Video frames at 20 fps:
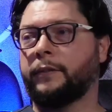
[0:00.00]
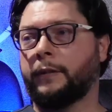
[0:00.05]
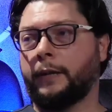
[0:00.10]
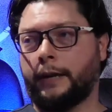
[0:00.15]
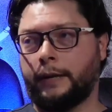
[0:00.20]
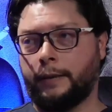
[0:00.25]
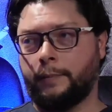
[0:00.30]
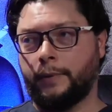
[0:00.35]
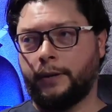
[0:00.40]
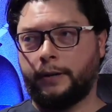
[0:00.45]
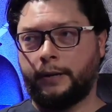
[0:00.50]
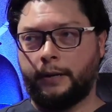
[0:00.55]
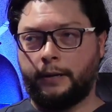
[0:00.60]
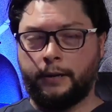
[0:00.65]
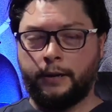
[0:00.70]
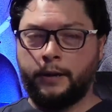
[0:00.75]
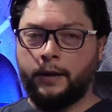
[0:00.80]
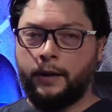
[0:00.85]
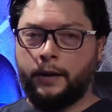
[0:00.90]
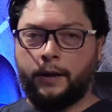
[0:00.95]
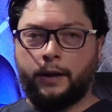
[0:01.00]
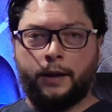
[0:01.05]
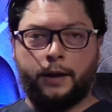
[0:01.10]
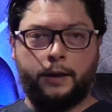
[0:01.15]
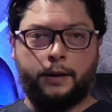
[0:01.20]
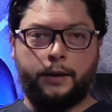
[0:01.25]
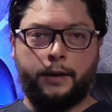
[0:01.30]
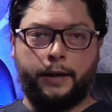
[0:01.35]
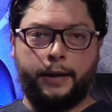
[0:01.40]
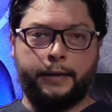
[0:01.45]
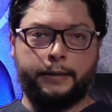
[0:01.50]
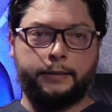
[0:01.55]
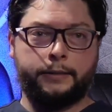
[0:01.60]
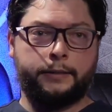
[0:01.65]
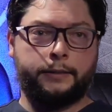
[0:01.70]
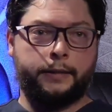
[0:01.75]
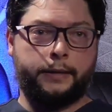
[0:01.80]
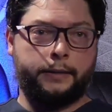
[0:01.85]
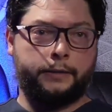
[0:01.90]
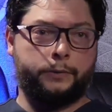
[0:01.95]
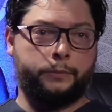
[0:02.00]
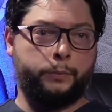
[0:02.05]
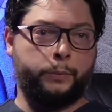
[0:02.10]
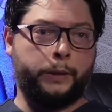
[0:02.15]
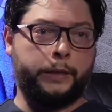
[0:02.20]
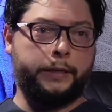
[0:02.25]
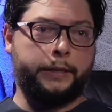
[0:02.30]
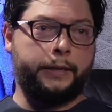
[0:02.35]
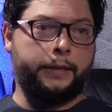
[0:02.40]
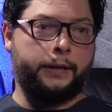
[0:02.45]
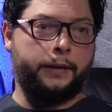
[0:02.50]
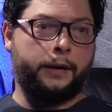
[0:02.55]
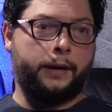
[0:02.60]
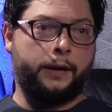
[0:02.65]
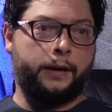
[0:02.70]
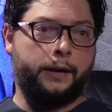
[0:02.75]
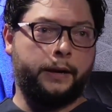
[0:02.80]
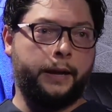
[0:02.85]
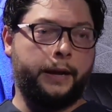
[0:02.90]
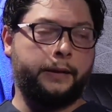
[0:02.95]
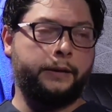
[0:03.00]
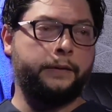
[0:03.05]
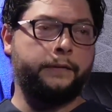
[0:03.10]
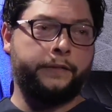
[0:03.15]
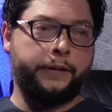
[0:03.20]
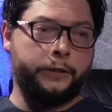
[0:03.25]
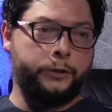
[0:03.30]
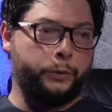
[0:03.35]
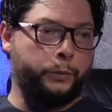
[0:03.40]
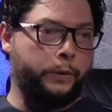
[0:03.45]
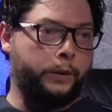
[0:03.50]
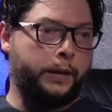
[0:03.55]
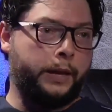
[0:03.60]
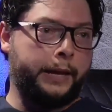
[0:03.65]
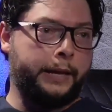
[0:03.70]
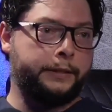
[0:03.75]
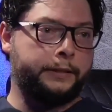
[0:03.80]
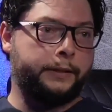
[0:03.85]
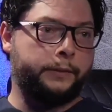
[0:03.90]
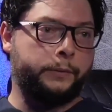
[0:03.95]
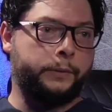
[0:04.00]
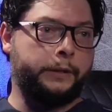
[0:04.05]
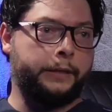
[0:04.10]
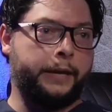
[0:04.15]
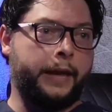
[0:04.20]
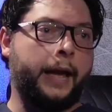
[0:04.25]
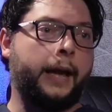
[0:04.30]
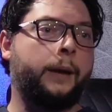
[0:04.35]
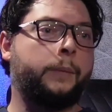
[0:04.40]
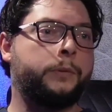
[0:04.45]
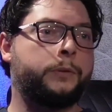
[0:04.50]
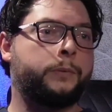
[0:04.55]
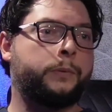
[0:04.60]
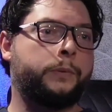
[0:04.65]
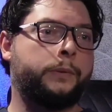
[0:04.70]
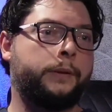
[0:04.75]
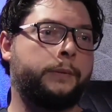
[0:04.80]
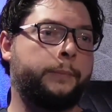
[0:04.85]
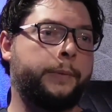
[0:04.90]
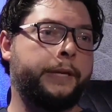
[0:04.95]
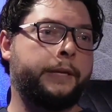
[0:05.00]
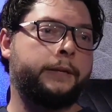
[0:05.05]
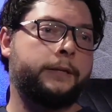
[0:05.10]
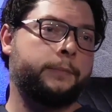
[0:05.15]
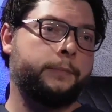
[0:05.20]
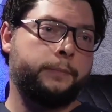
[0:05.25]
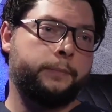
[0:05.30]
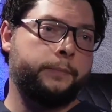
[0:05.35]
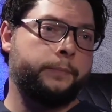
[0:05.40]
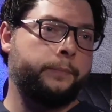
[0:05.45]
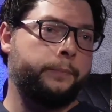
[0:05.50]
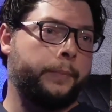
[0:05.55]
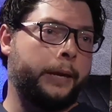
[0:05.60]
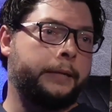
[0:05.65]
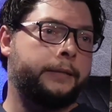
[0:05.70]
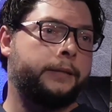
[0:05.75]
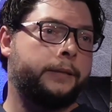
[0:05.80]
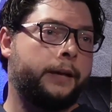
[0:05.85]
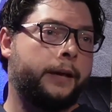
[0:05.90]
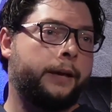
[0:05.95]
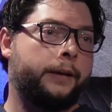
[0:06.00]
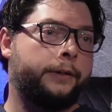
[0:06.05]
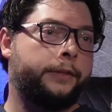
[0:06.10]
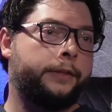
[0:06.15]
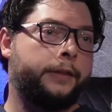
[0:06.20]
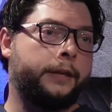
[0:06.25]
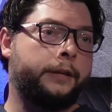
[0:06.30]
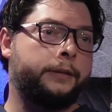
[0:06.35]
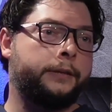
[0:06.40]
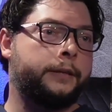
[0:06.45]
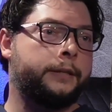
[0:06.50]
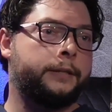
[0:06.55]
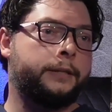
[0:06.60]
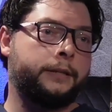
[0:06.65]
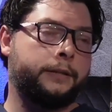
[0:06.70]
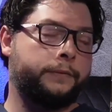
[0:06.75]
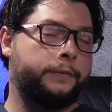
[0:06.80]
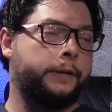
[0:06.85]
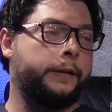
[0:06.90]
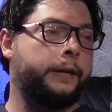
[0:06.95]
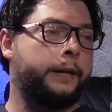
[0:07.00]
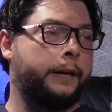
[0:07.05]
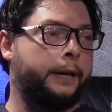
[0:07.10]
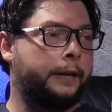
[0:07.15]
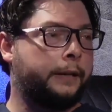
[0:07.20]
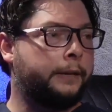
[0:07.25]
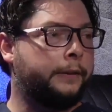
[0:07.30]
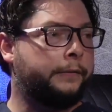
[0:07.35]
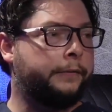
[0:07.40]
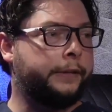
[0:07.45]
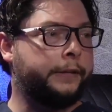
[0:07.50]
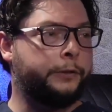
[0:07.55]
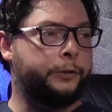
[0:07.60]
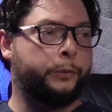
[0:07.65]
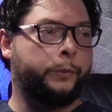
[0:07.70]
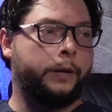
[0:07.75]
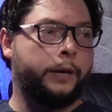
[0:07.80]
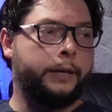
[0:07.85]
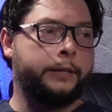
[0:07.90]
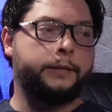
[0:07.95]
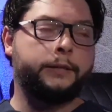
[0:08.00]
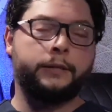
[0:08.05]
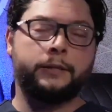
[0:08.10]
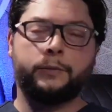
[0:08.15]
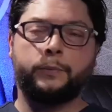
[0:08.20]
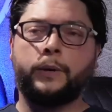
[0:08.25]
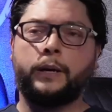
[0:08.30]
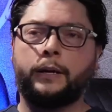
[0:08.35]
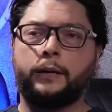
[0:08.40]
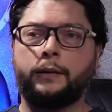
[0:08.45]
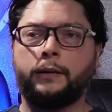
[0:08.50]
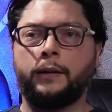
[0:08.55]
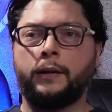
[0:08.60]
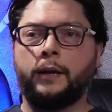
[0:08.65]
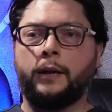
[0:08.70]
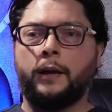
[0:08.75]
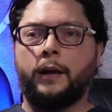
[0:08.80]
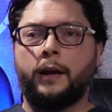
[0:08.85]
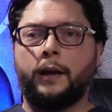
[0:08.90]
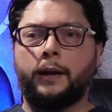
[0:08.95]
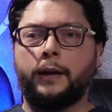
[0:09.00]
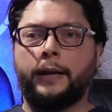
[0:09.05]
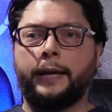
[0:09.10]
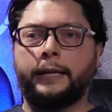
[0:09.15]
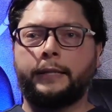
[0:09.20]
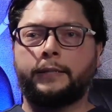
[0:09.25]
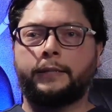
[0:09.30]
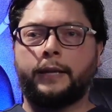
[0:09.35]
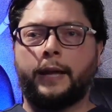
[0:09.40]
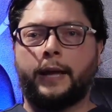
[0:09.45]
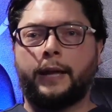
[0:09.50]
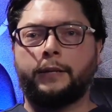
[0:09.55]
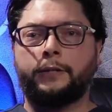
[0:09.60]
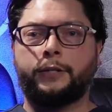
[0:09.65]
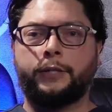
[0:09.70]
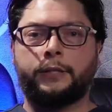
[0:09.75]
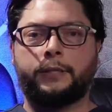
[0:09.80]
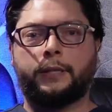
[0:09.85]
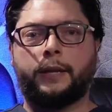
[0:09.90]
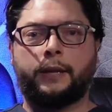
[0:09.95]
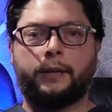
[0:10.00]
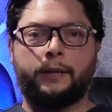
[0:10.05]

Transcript: anybody. It's really individualized and really helps because mental health illness is very individualized as well. It's not just,